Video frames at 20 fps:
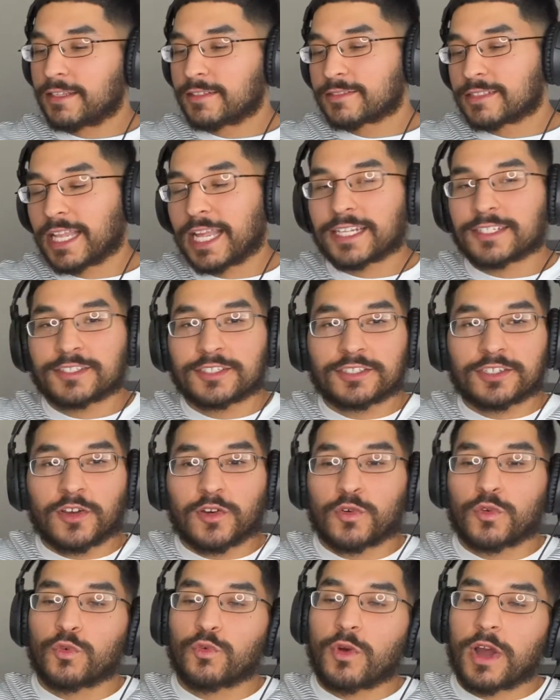It's like Sir
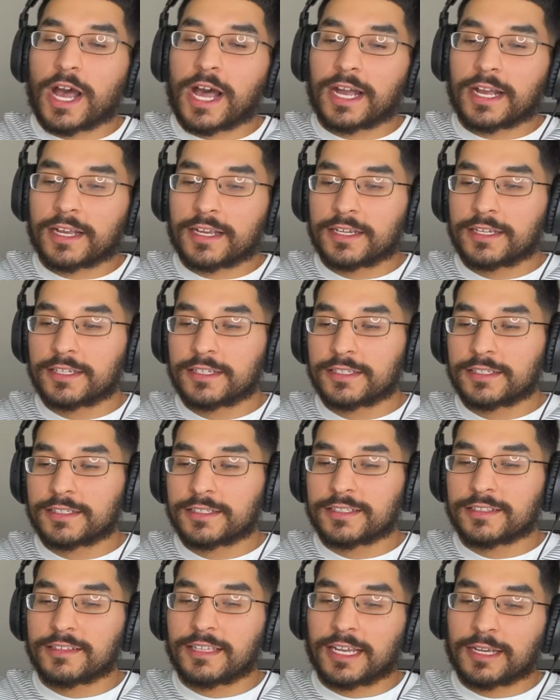Rock,
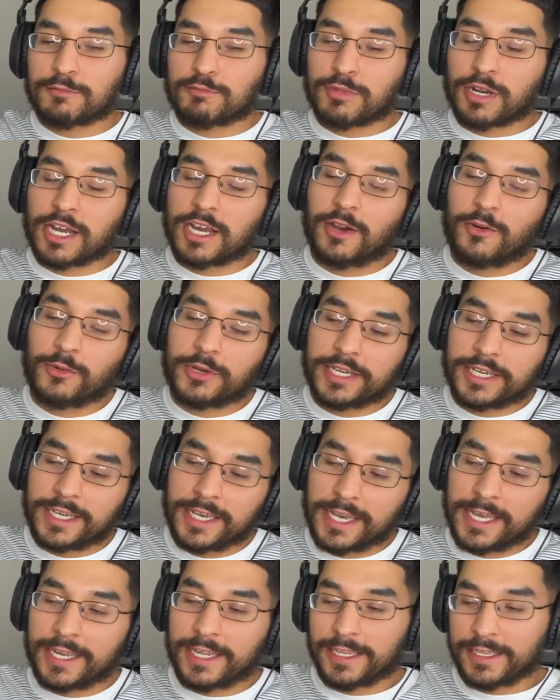like, bruh, we
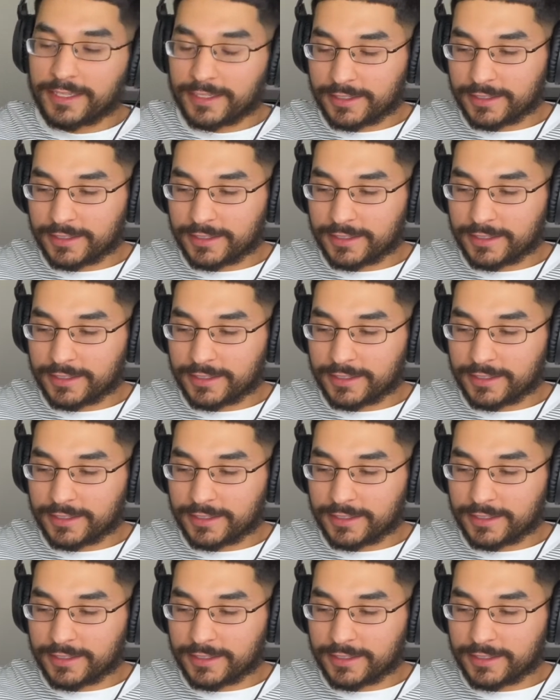get it.